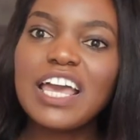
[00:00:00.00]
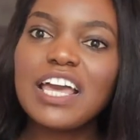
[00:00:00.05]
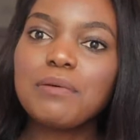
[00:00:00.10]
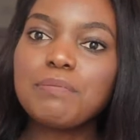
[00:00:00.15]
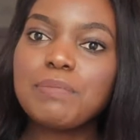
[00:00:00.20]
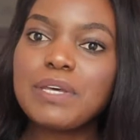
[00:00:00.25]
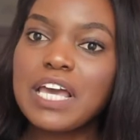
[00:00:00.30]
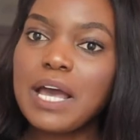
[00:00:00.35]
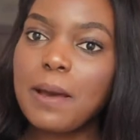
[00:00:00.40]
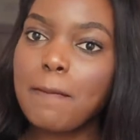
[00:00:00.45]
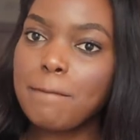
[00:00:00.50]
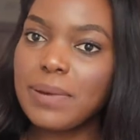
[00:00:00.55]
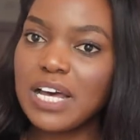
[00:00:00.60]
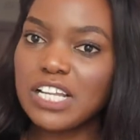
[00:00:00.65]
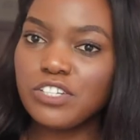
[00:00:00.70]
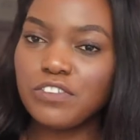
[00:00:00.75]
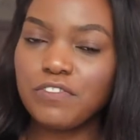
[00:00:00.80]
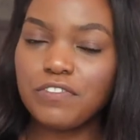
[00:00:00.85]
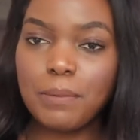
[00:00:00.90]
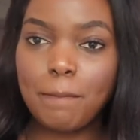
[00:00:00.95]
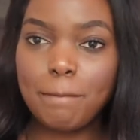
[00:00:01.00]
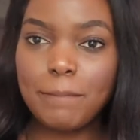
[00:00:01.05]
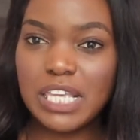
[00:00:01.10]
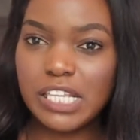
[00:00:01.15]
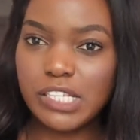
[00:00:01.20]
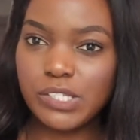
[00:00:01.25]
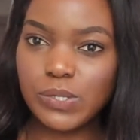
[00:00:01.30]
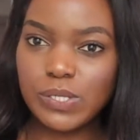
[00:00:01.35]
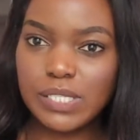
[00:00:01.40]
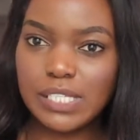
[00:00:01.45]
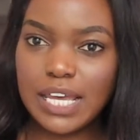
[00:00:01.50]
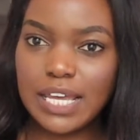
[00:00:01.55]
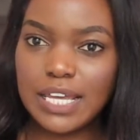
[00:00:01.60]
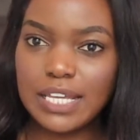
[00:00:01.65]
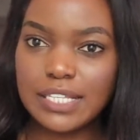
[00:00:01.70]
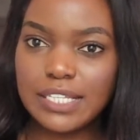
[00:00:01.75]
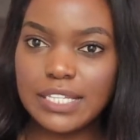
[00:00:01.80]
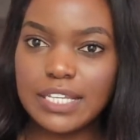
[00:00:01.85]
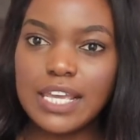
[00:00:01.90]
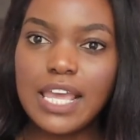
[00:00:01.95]
and become part of the B
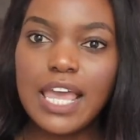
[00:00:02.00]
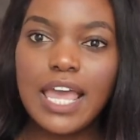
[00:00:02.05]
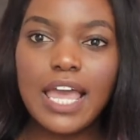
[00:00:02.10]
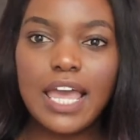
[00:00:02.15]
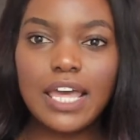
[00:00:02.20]
Society.